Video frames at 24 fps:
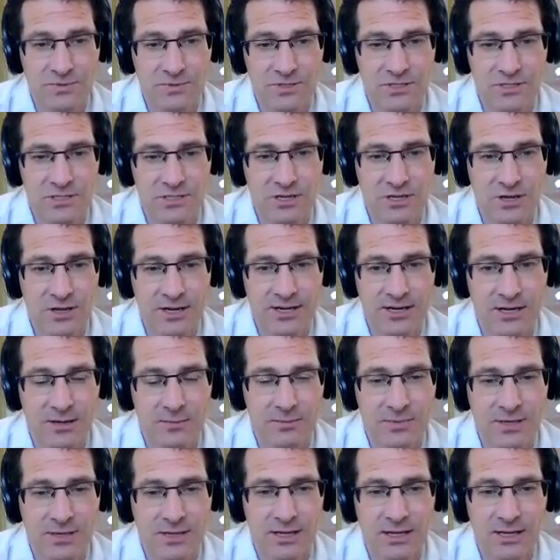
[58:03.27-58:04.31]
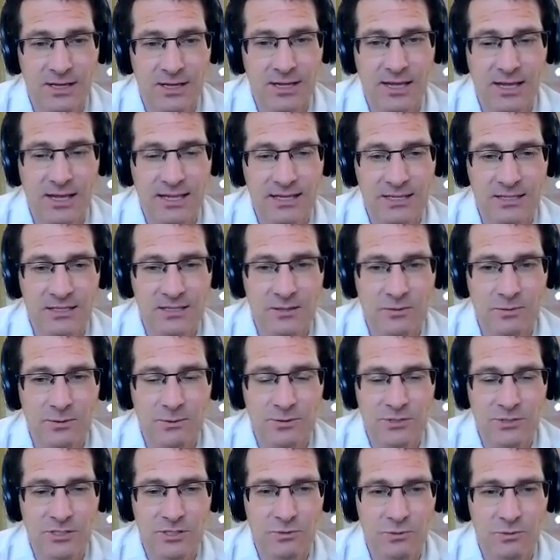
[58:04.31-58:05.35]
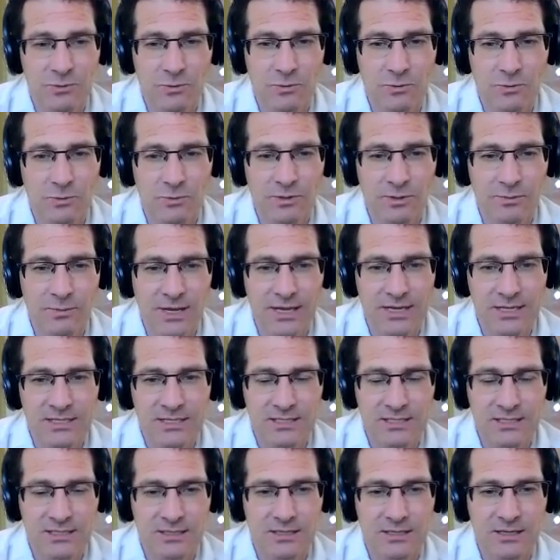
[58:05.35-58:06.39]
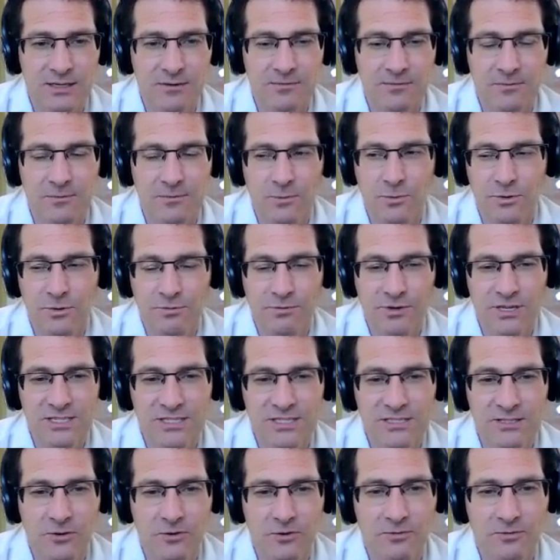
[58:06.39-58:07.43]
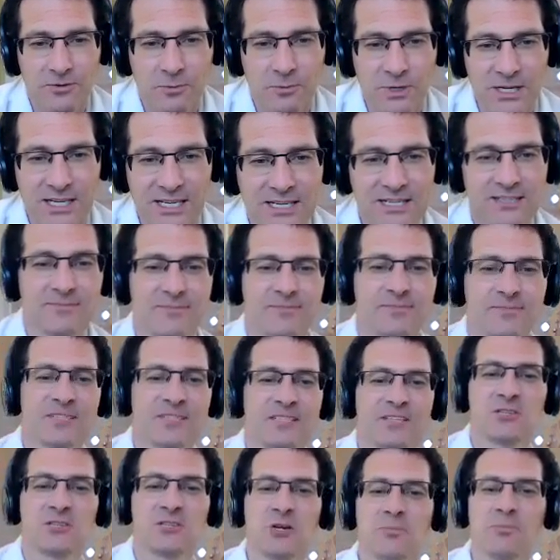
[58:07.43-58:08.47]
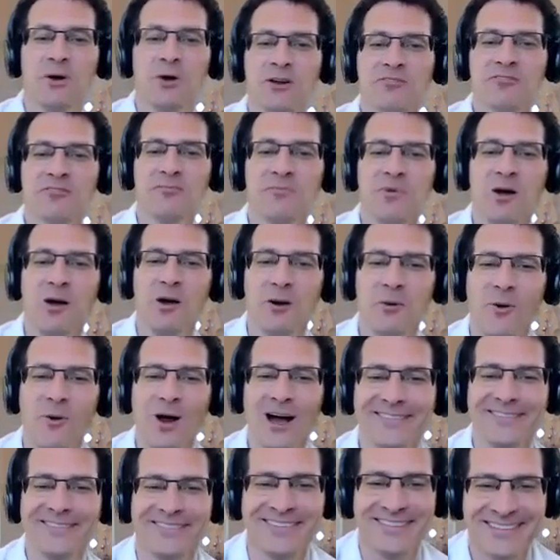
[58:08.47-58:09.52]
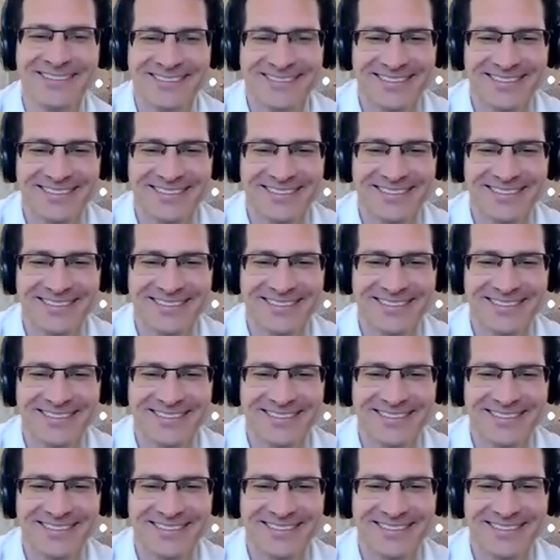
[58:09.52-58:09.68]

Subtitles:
to sign up, and we wish you all the best for the rest of the week. So it's a goodbye from Mark 1